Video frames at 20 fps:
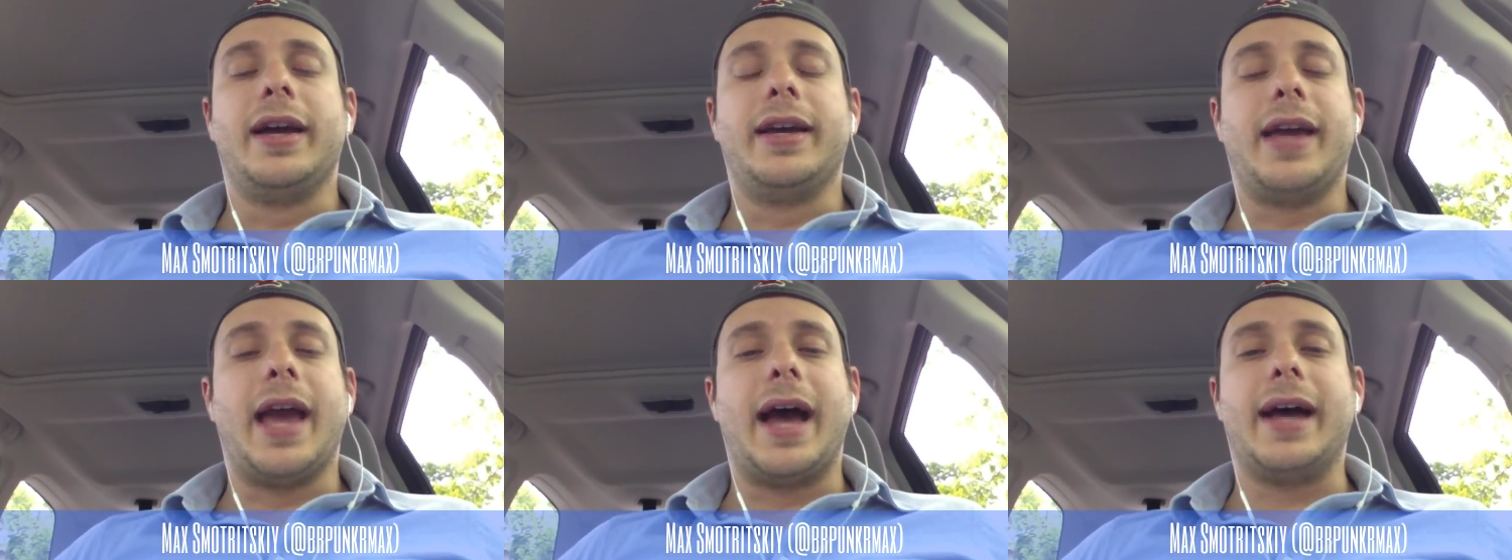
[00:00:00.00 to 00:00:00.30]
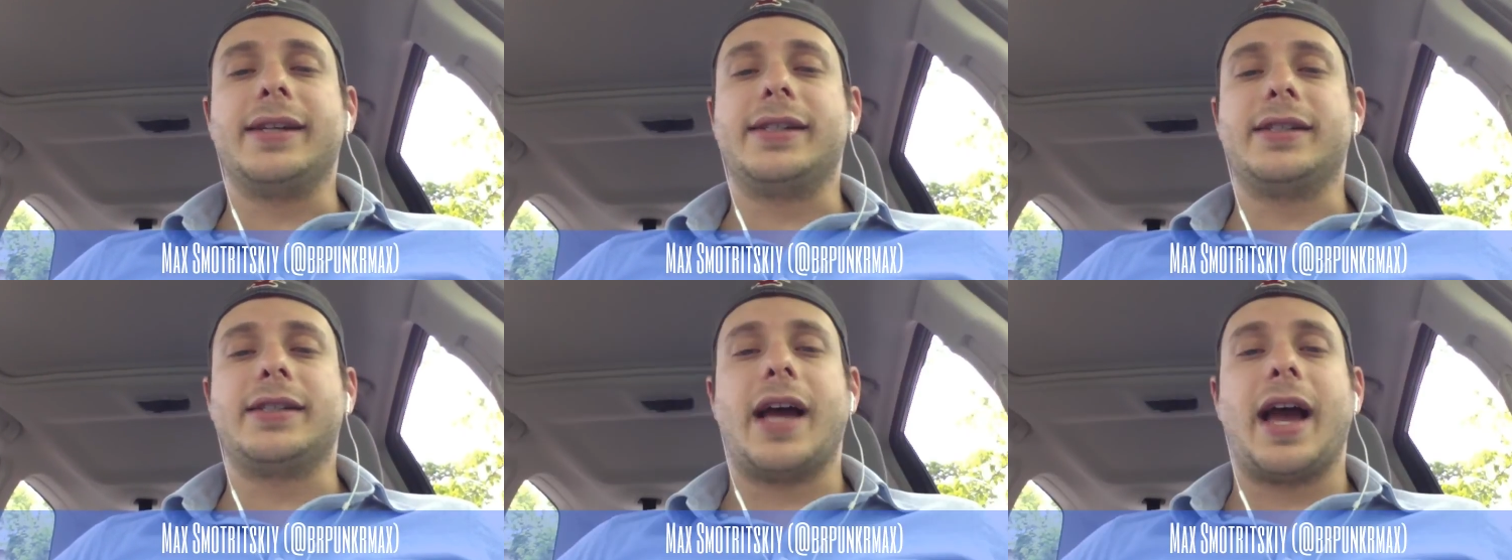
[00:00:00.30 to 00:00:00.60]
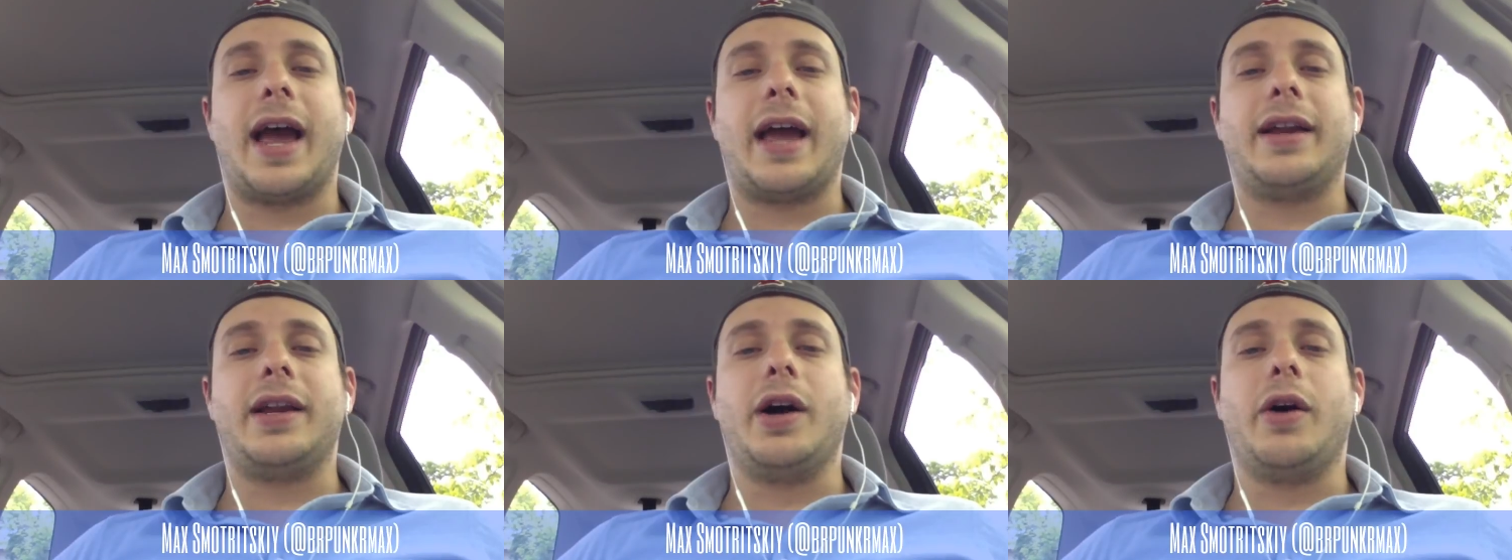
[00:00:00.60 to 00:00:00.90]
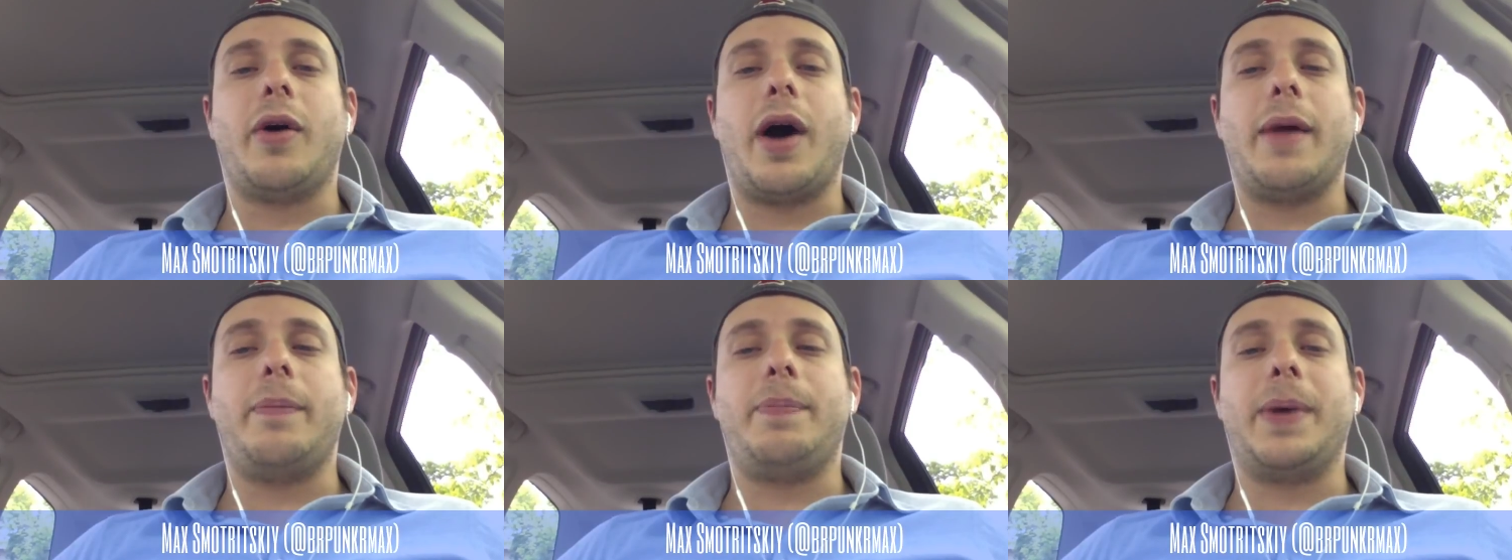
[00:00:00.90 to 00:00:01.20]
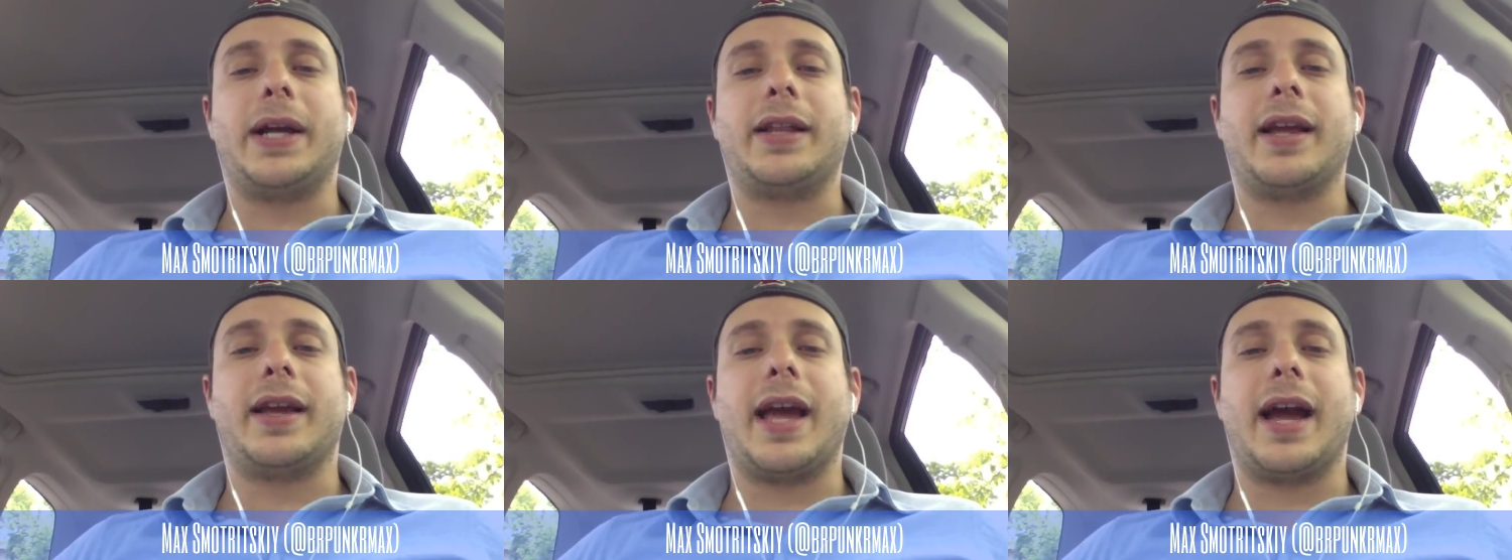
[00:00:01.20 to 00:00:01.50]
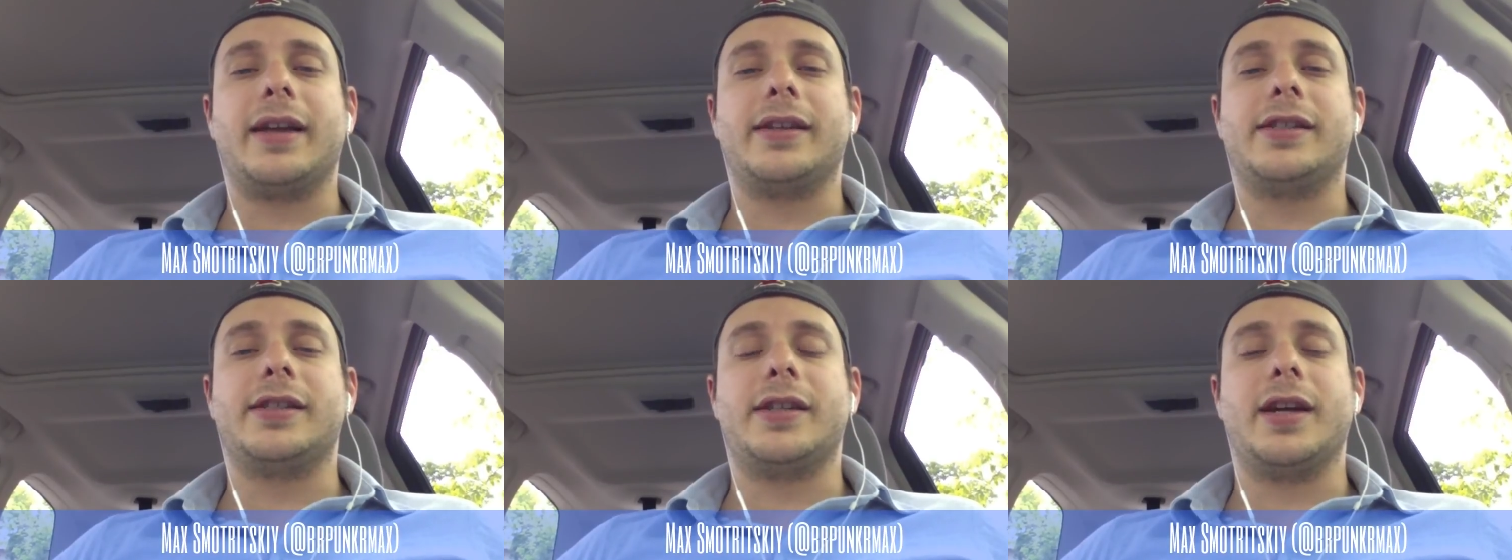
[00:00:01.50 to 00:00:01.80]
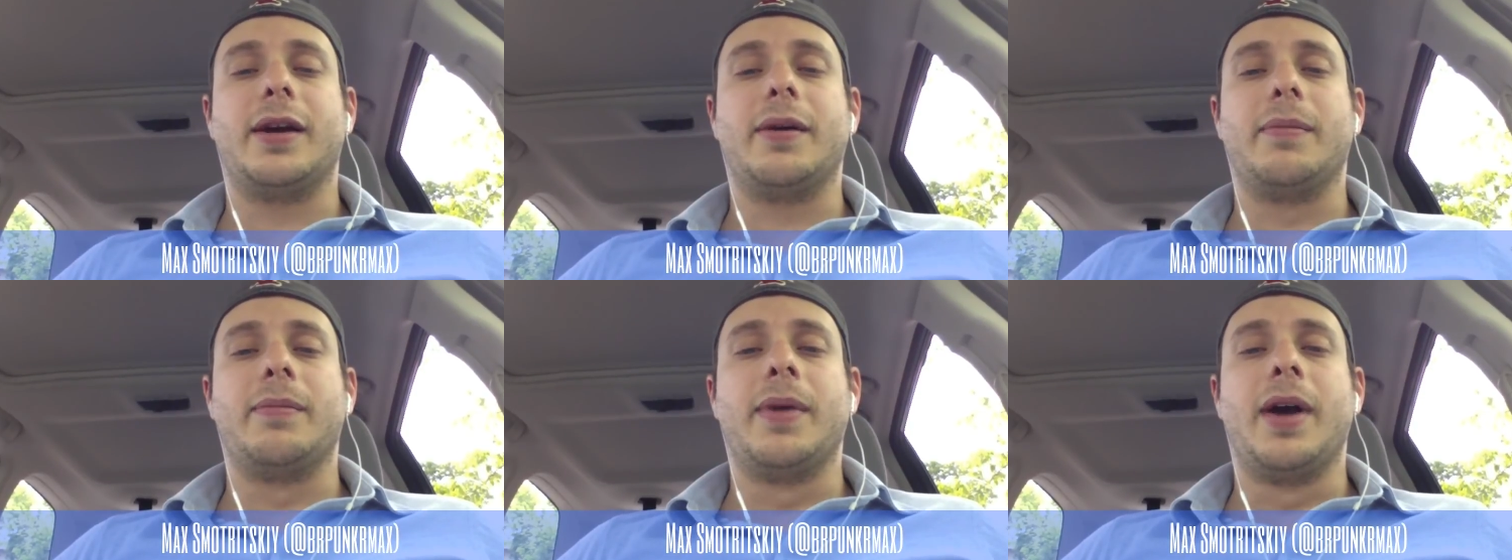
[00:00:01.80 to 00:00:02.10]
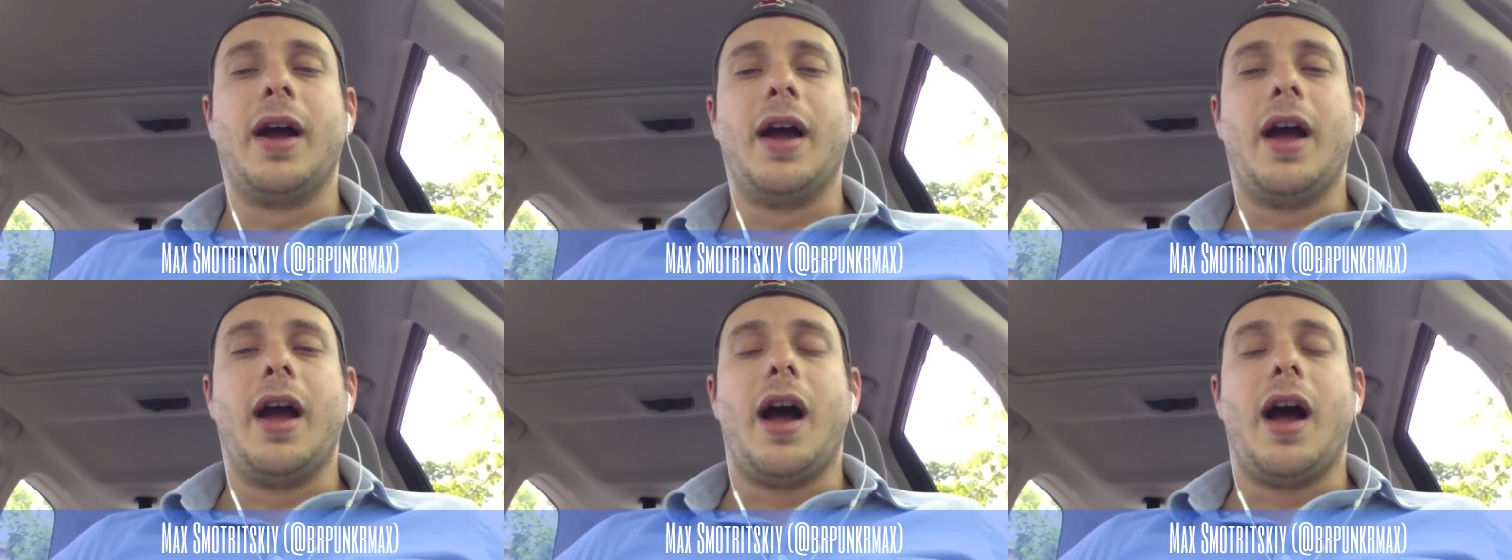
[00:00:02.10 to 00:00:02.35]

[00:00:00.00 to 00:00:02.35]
Yes, I know I picked against him